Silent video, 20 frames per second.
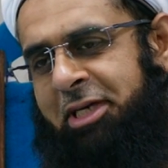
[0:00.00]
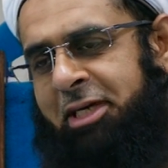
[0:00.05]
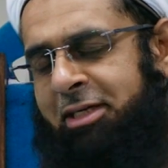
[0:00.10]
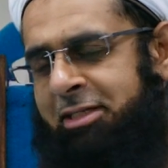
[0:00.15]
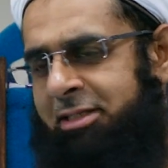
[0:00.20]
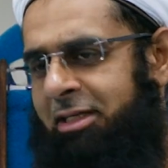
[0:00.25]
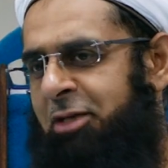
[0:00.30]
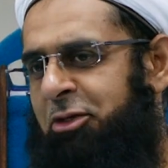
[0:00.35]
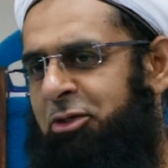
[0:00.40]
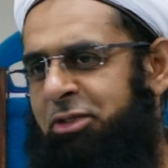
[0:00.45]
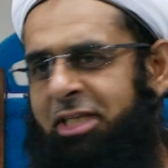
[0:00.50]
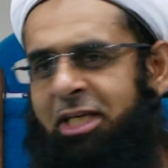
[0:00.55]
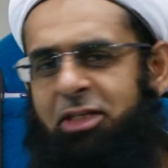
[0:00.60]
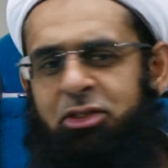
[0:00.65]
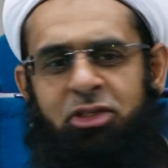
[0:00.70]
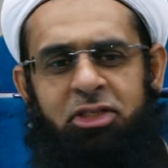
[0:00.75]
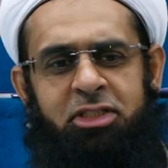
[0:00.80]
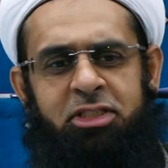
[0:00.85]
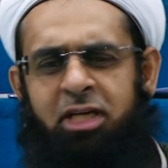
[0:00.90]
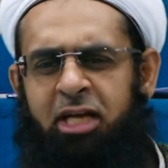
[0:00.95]
It's like you say
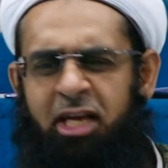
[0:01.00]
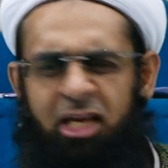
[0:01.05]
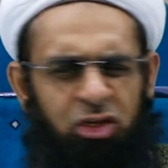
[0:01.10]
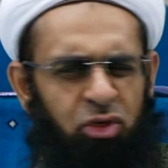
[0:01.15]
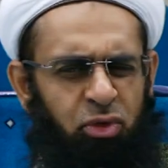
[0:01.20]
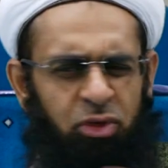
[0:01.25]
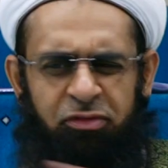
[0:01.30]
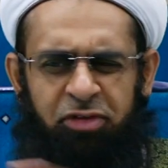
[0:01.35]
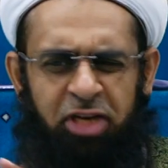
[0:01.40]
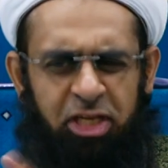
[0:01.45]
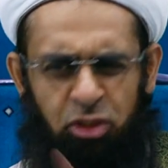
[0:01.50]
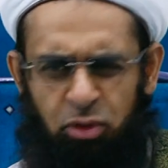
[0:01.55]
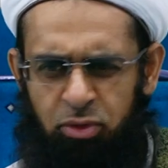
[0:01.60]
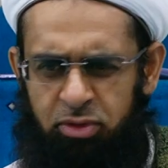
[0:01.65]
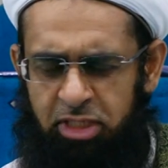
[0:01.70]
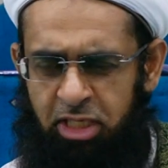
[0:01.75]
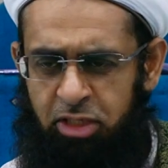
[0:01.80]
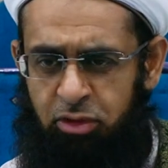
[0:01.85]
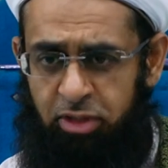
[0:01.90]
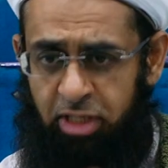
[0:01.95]
to your children, I know if I don't
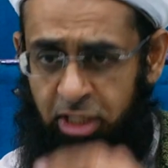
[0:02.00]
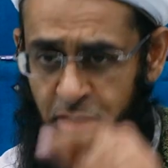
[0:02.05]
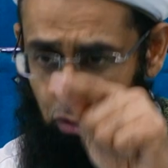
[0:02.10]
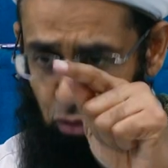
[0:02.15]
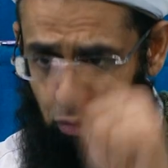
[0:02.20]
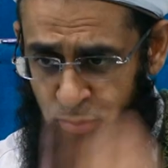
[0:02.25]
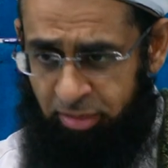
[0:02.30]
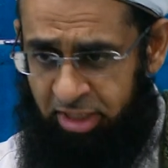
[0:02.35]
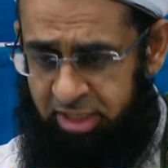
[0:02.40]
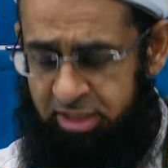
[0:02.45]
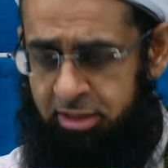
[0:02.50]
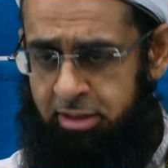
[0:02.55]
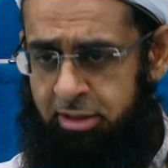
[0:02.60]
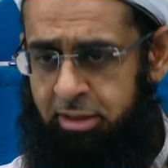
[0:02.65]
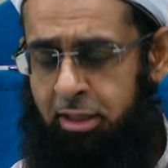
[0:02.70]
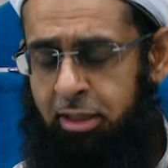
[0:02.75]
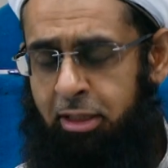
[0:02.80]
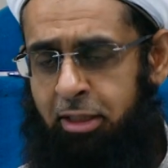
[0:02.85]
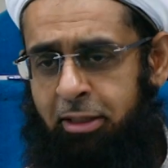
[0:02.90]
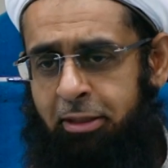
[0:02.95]
tell you that you must
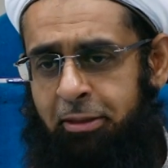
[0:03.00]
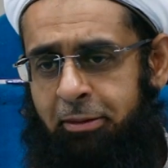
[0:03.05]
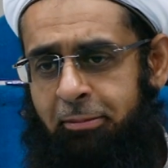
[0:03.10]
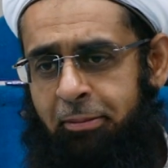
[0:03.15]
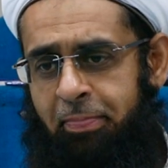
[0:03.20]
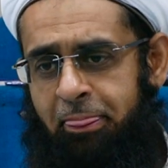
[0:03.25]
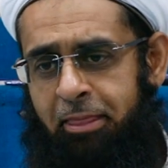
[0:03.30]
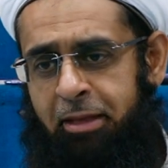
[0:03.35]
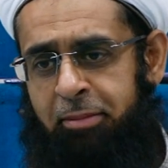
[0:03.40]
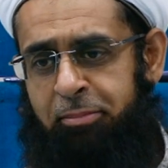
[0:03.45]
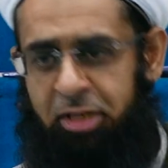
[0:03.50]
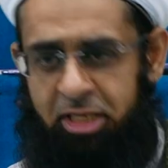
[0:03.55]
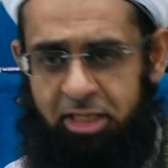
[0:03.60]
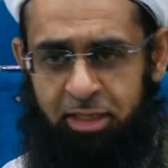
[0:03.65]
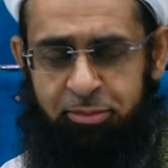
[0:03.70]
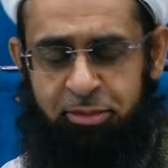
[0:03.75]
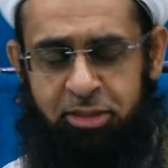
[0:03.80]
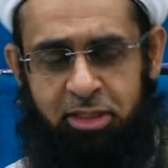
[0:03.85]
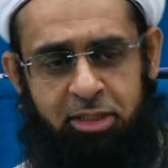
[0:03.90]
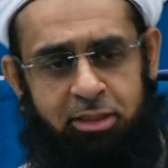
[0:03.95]
pick
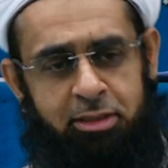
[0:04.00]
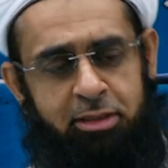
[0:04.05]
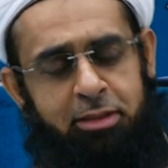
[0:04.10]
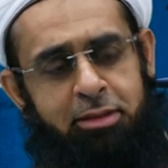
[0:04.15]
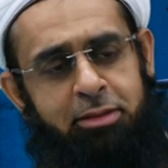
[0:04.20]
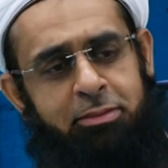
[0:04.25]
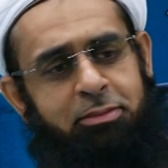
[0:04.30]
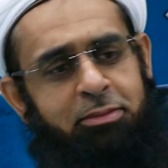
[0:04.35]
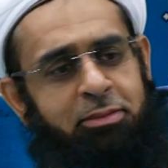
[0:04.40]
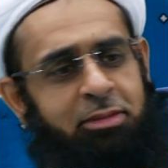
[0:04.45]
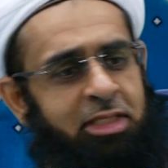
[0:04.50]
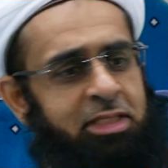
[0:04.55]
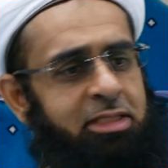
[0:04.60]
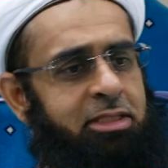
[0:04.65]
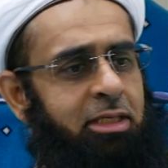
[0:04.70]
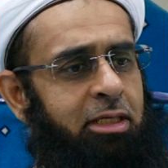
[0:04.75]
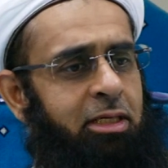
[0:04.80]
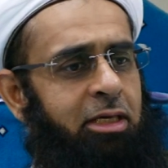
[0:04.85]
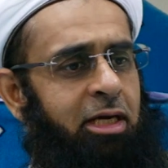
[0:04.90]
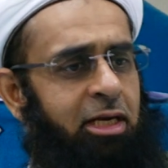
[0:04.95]
up the
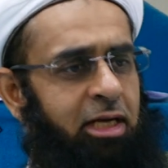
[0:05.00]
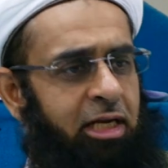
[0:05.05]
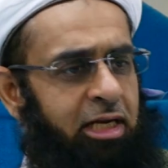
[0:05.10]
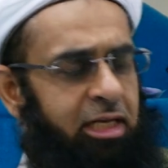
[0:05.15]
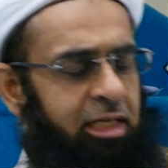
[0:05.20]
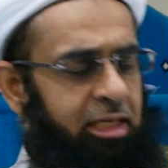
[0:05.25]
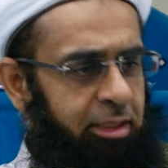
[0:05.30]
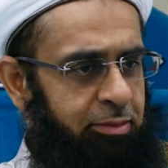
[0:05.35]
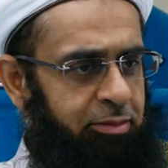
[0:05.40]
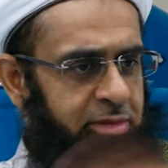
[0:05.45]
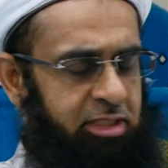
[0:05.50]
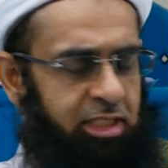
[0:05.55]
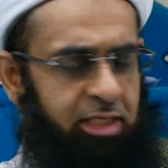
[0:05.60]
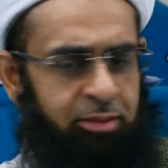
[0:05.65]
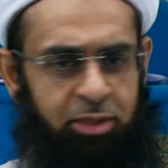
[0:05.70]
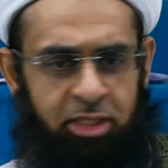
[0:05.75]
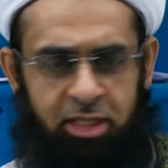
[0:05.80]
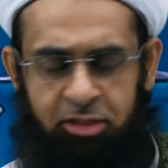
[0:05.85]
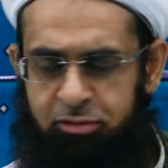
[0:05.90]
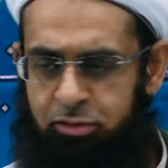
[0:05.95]
dastarkhan and clean up the
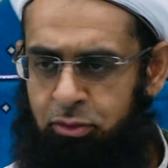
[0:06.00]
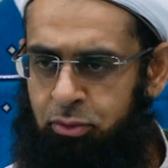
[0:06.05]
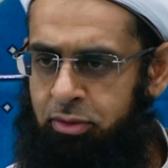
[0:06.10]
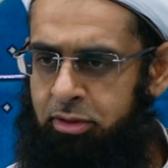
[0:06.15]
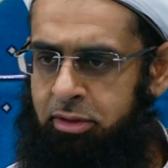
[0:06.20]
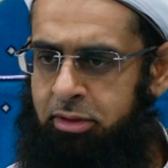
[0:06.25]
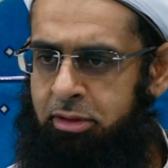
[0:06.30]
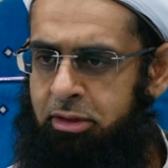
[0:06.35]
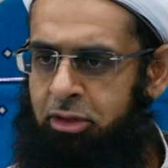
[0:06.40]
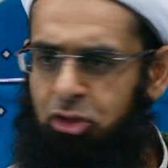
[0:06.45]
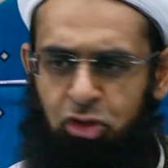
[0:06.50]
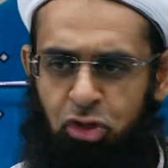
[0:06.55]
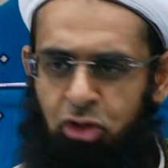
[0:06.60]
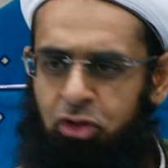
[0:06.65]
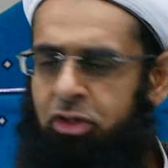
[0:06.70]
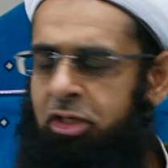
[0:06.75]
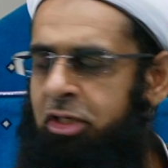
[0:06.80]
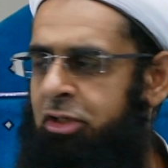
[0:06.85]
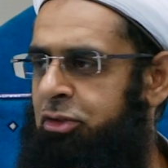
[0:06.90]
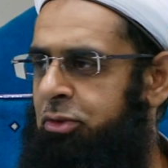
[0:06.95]
table afterwards, you're not
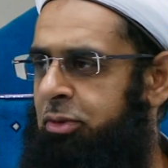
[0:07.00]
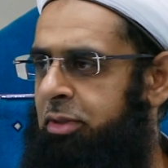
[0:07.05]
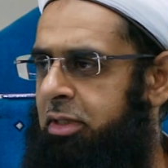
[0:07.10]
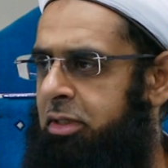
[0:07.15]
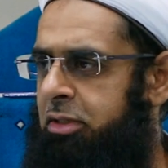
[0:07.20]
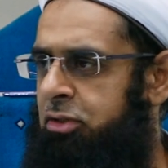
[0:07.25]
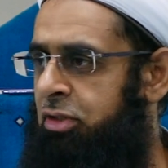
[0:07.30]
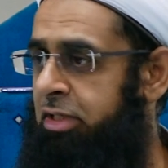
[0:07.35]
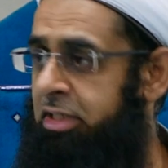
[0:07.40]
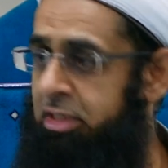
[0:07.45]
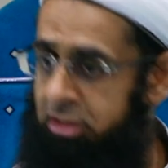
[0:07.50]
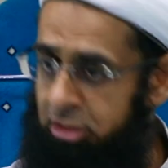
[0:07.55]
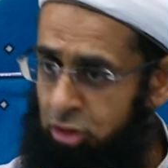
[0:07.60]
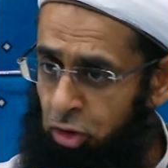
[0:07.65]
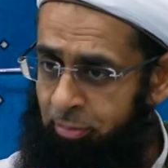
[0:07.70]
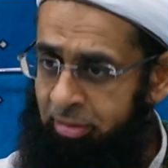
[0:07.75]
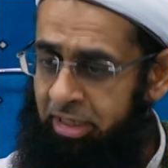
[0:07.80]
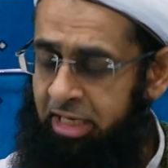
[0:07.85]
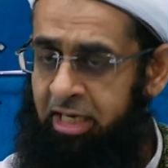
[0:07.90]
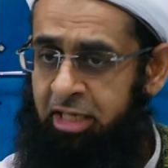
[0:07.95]
going to do it. So this is an
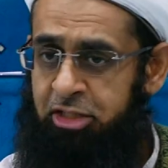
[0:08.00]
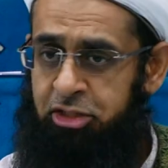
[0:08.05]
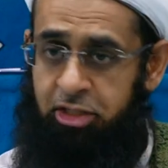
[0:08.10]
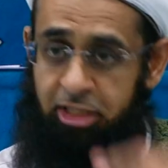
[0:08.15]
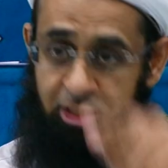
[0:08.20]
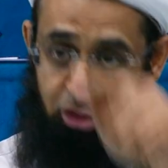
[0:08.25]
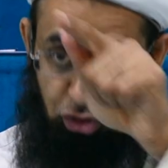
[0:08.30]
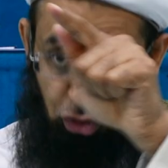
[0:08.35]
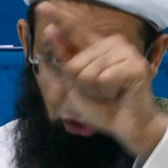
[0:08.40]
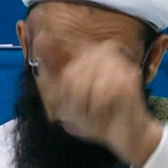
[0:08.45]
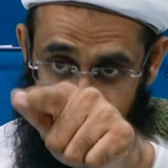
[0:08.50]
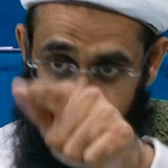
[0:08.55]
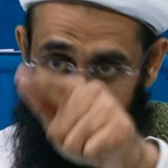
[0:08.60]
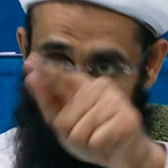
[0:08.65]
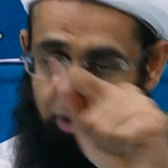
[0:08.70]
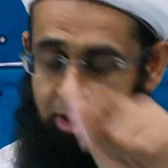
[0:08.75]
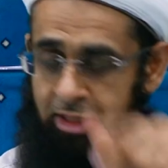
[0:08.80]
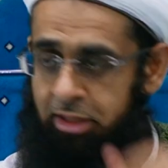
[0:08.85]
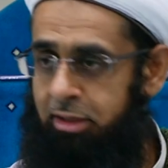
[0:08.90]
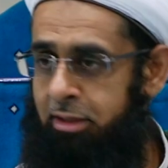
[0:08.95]
obligation, it's your
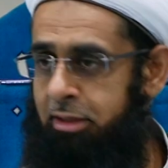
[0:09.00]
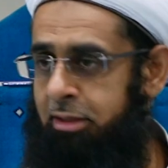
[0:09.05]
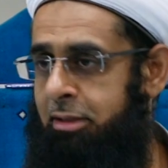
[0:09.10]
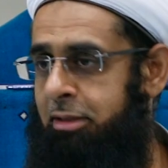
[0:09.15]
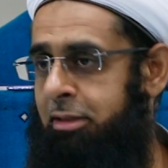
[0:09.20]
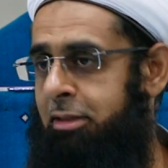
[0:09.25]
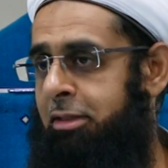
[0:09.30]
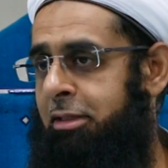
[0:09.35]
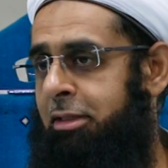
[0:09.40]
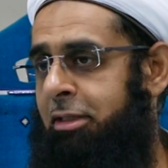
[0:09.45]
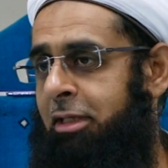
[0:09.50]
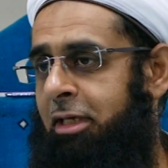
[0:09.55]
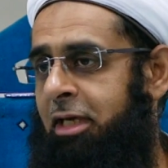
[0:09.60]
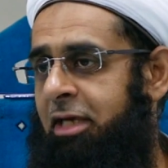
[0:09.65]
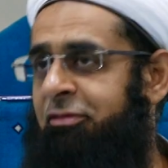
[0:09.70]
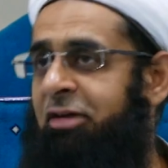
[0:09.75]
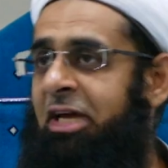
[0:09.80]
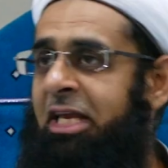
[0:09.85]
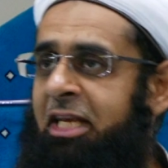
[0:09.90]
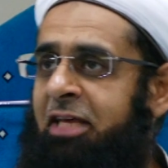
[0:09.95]
duty.
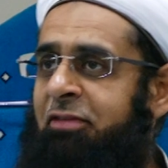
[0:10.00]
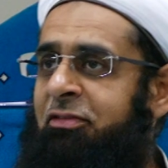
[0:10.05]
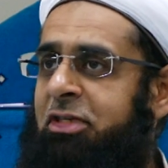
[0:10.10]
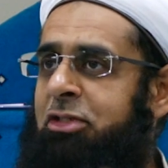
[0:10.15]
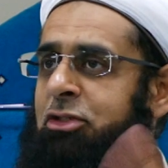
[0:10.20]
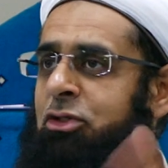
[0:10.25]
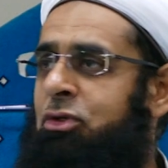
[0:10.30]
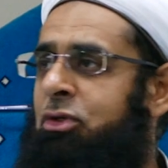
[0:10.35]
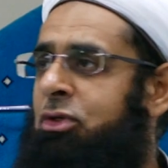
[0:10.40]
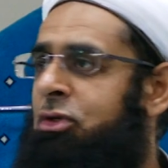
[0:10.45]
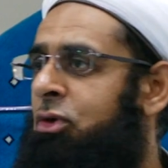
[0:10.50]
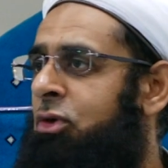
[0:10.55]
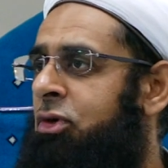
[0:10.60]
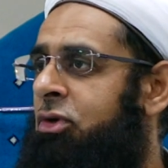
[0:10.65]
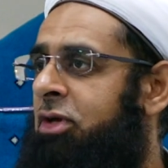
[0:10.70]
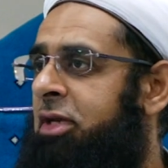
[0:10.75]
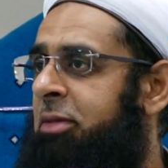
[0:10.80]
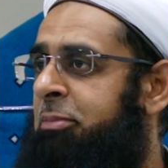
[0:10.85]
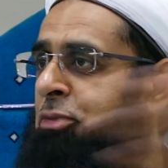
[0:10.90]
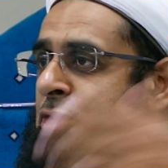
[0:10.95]
If I leave it to you, you're all
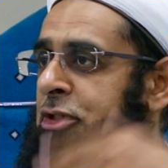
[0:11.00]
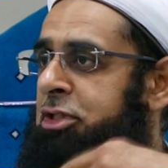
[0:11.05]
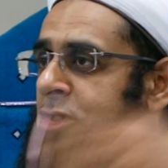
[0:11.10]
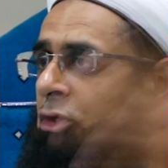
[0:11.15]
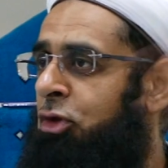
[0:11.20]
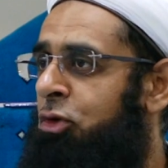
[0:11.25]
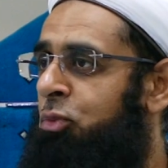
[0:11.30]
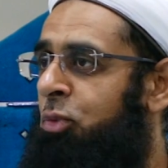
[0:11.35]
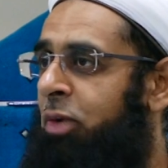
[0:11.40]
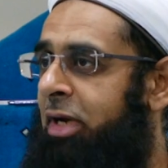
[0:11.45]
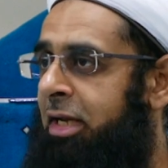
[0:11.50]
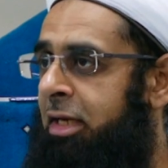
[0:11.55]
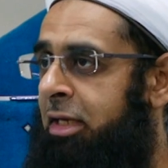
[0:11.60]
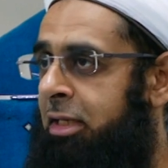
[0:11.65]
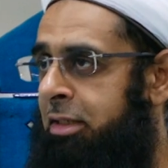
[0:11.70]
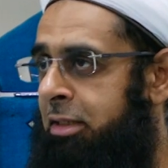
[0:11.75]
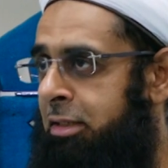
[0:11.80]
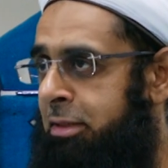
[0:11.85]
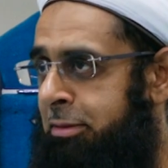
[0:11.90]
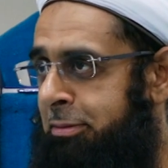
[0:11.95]
going to push it on one
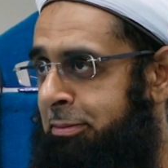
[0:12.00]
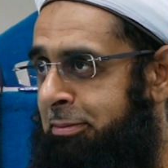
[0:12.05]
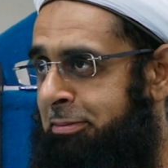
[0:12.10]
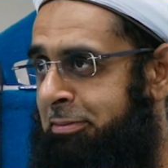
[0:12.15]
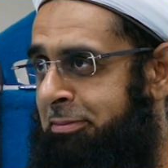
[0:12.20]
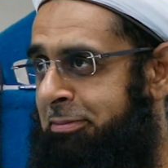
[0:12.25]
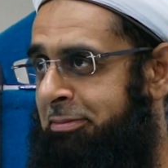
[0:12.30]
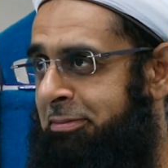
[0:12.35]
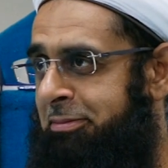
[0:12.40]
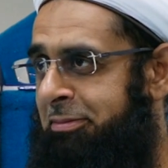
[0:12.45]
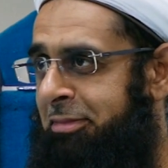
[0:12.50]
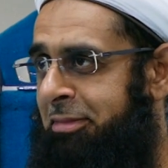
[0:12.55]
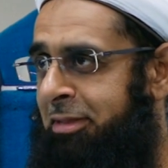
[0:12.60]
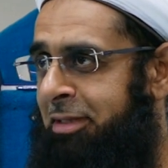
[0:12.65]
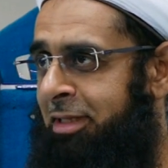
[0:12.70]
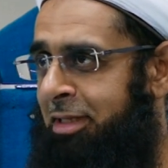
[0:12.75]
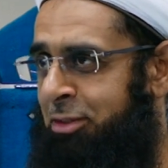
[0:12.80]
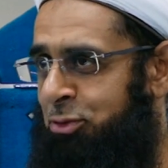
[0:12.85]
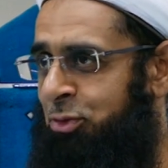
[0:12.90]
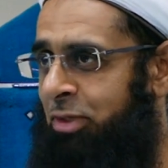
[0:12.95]
another.
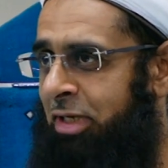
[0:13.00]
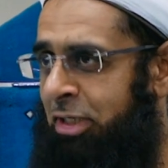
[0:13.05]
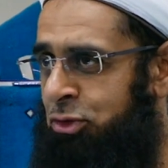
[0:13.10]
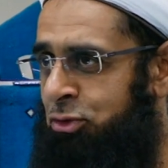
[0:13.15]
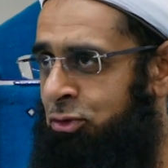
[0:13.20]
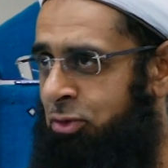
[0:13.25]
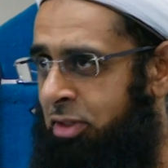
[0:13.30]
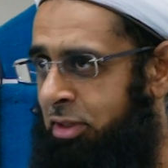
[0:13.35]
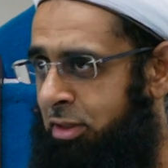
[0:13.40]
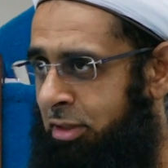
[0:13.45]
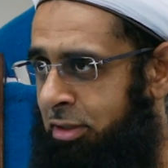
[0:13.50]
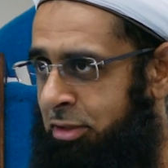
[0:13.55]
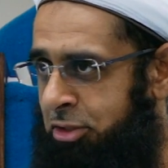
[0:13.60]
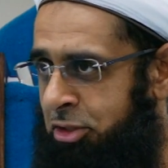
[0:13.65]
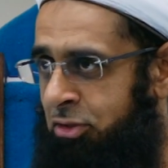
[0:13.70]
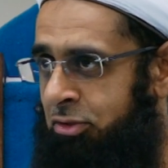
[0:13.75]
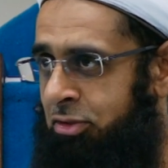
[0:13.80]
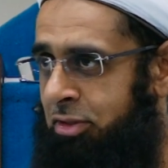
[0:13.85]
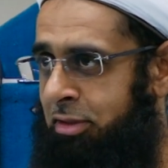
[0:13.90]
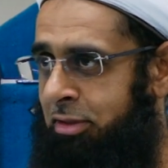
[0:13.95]
That's what they do then,
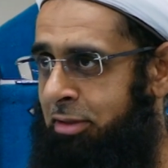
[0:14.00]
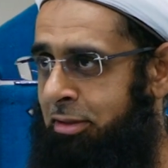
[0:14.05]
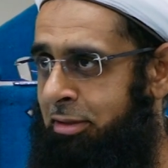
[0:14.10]
children.